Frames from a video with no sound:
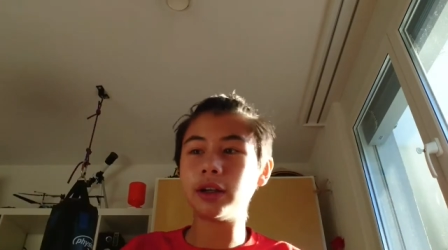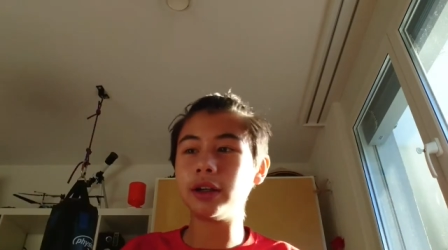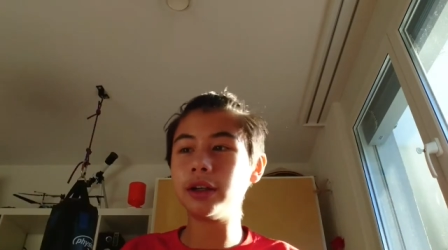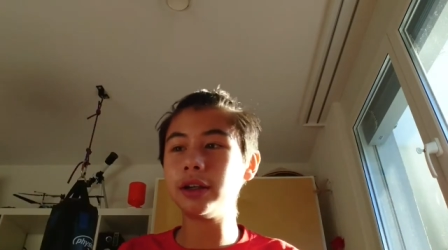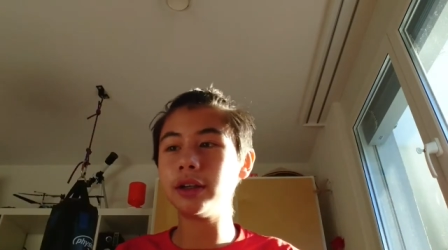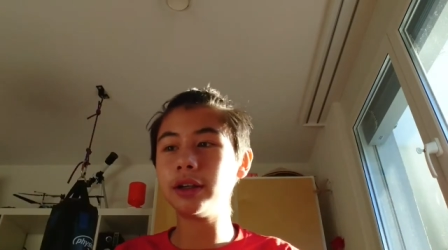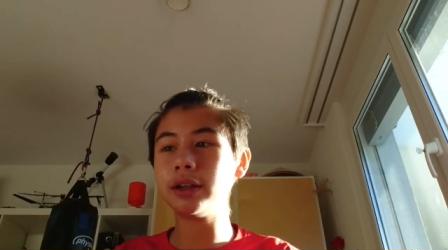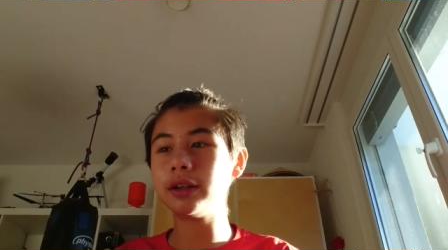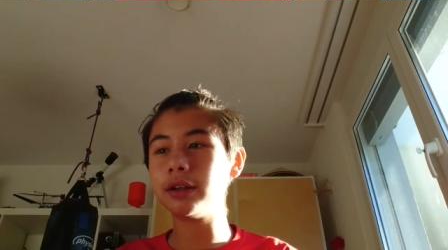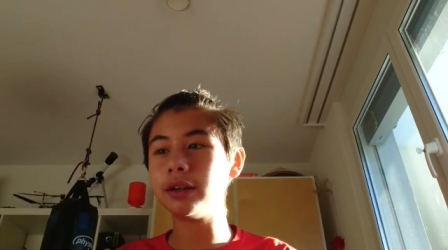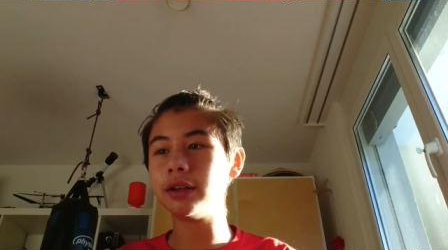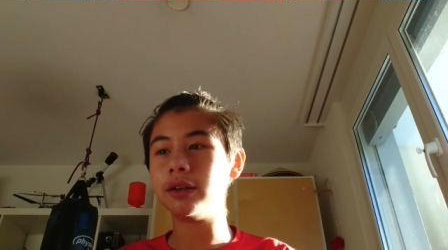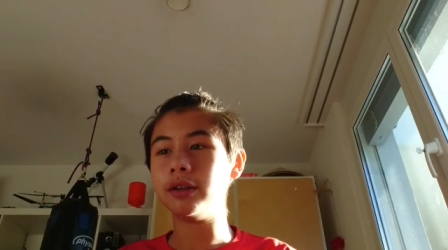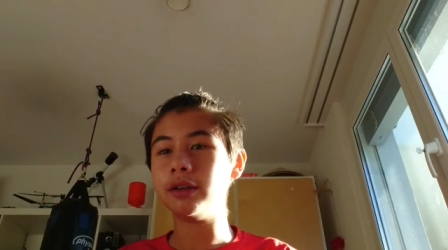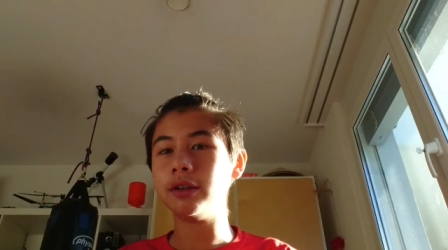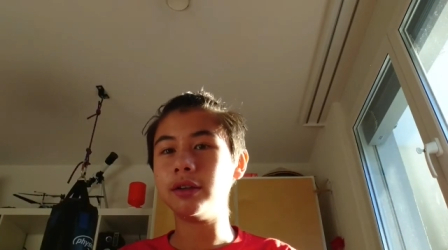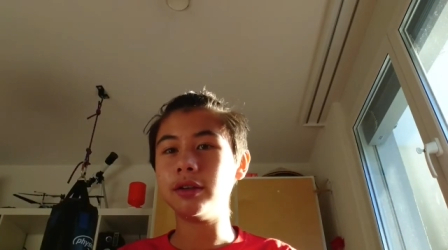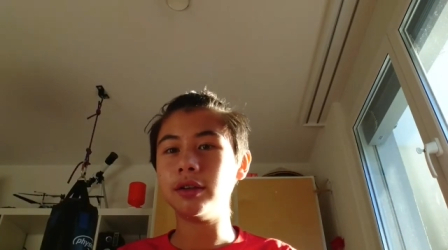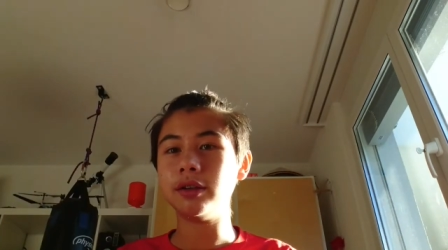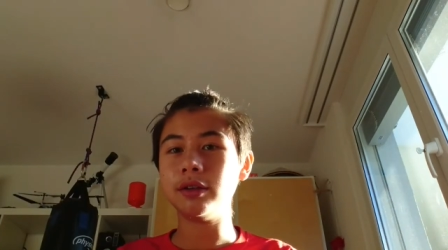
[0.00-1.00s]
Uh,
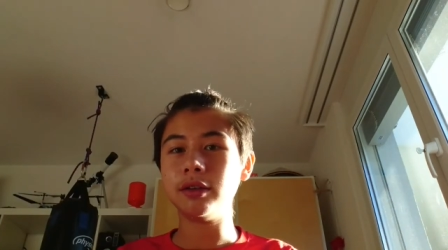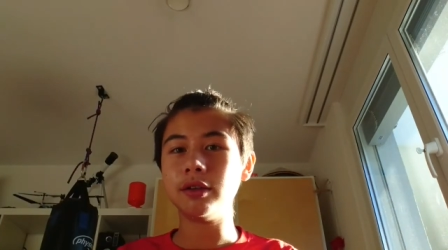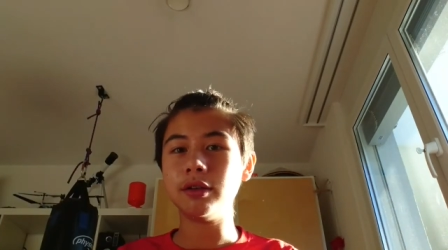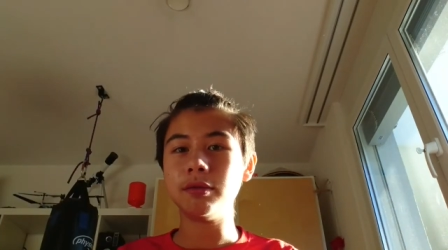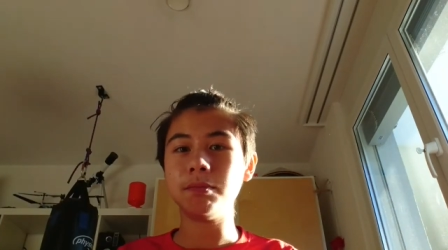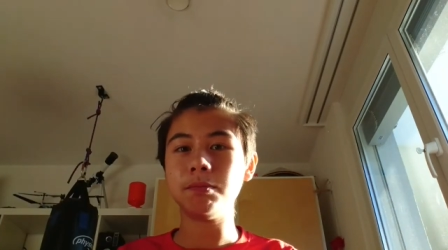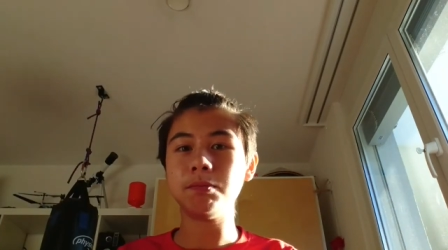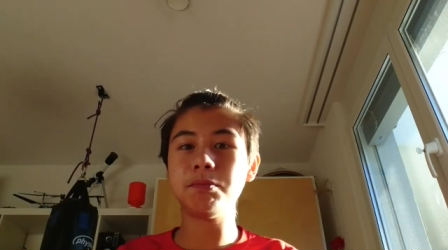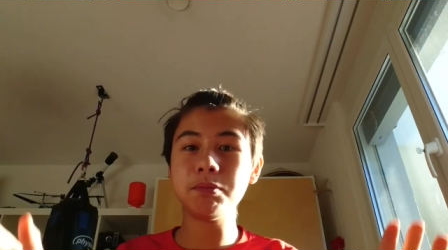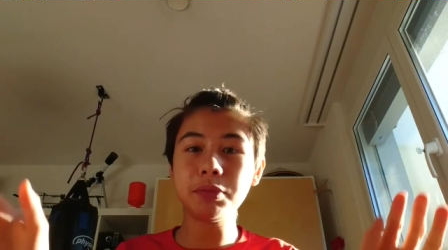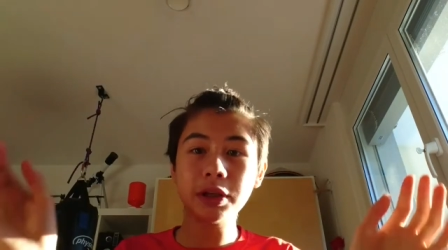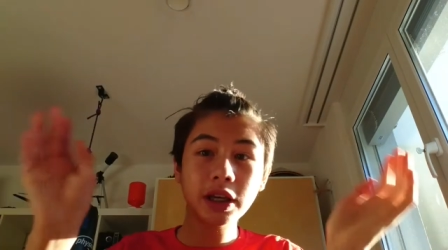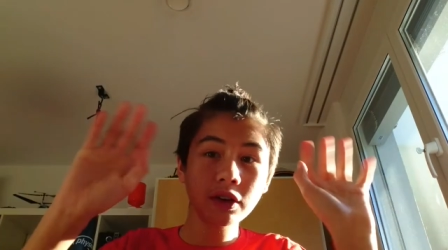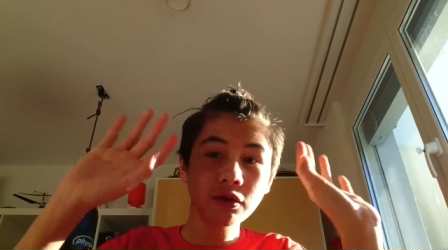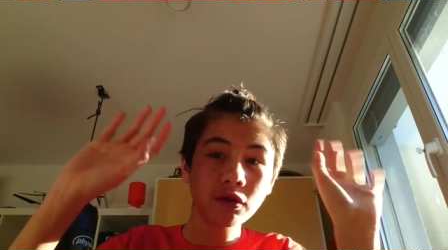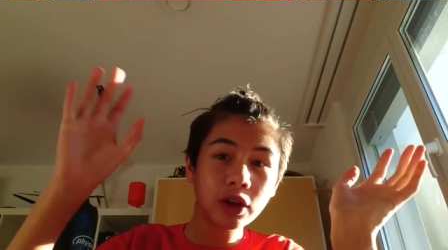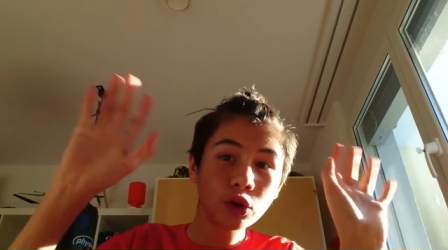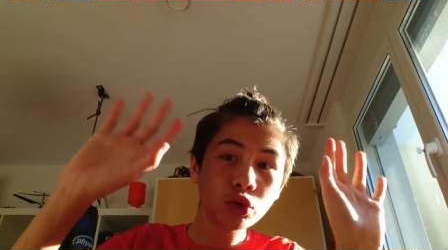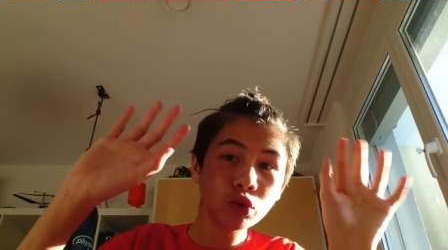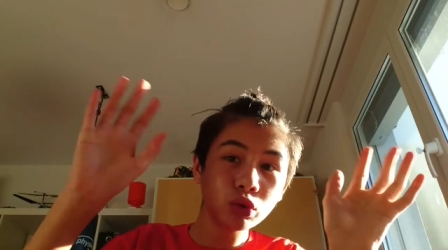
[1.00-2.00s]

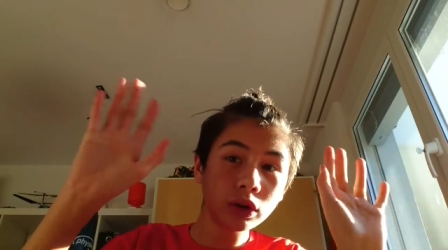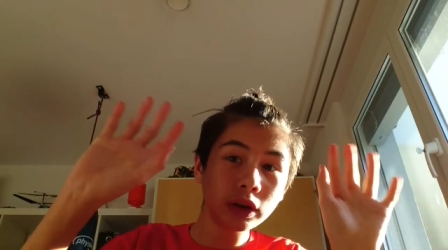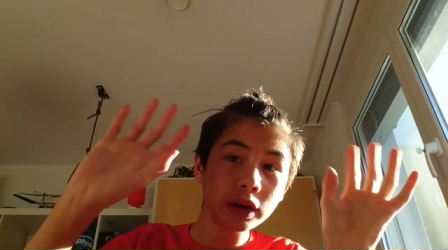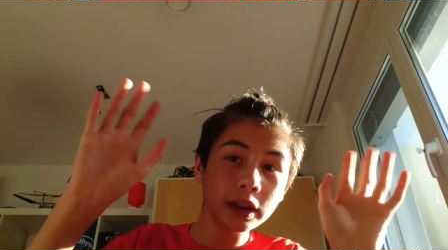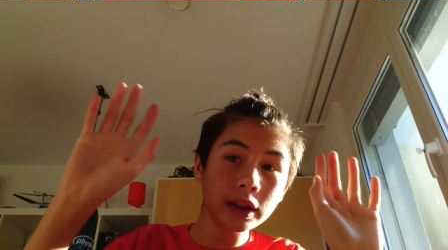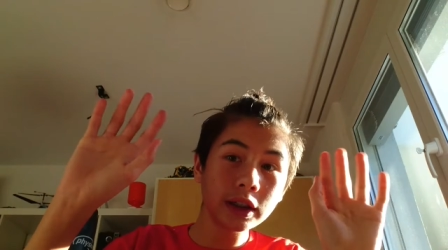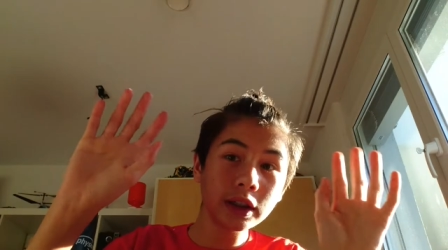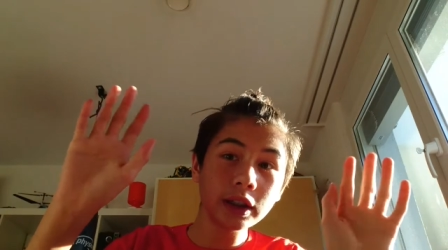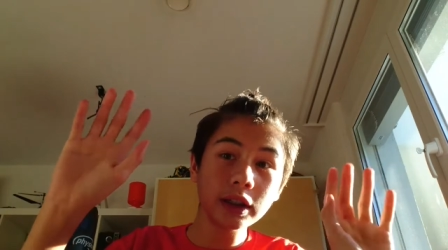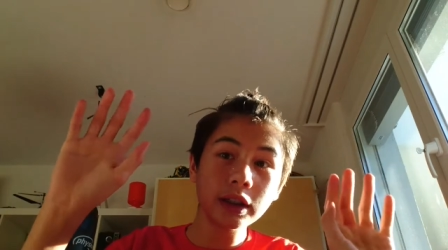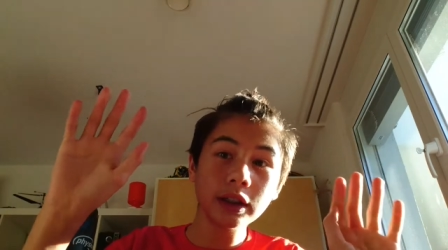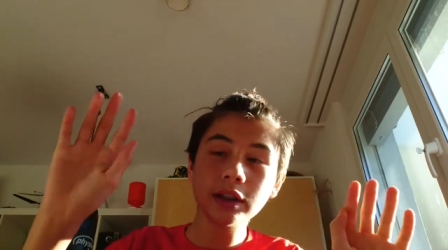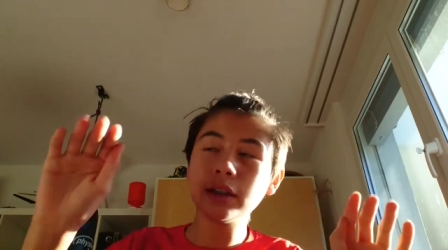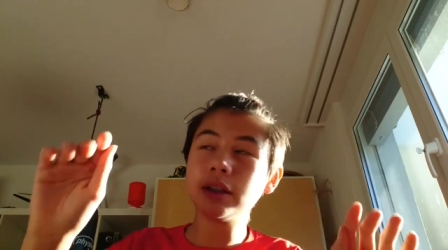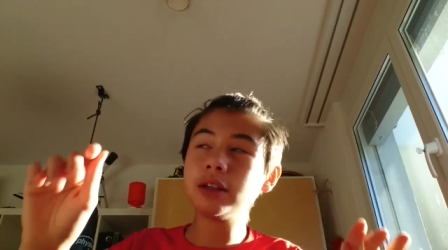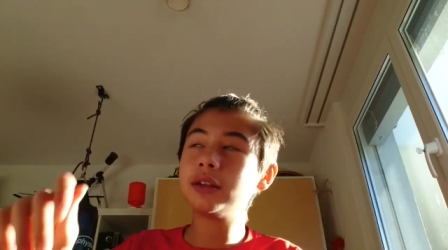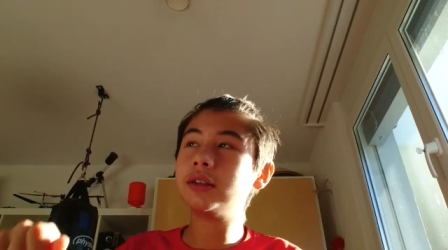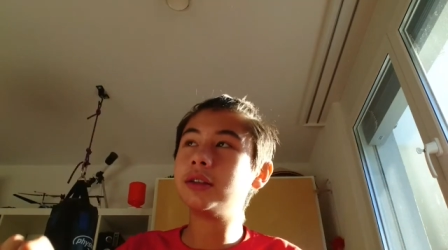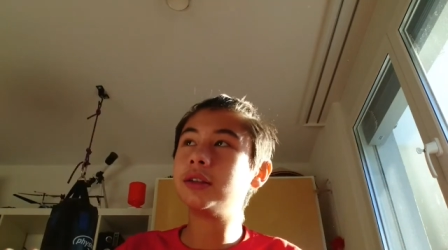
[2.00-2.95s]
bienvenuti.